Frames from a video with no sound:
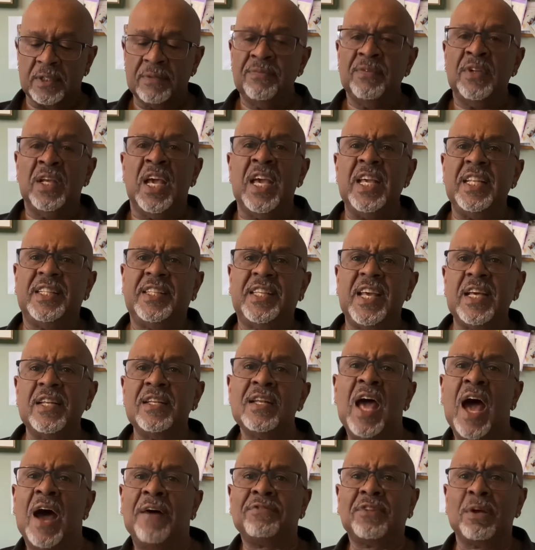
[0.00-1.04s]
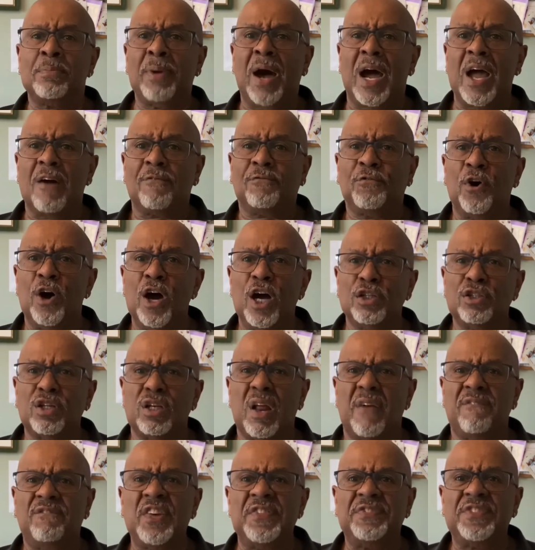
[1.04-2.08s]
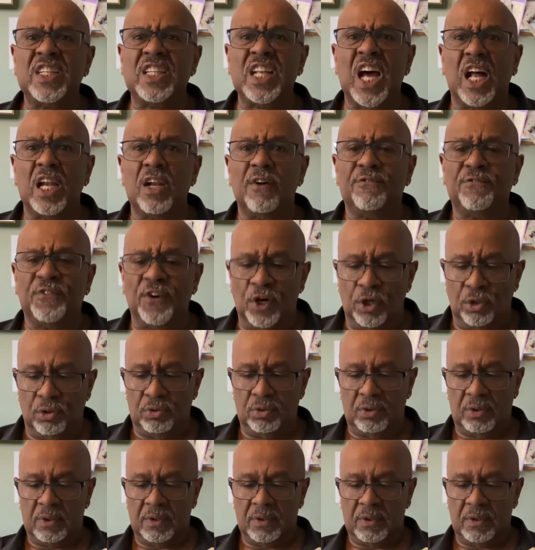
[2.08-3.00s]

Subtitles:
He didn't have to buy a $450 phone.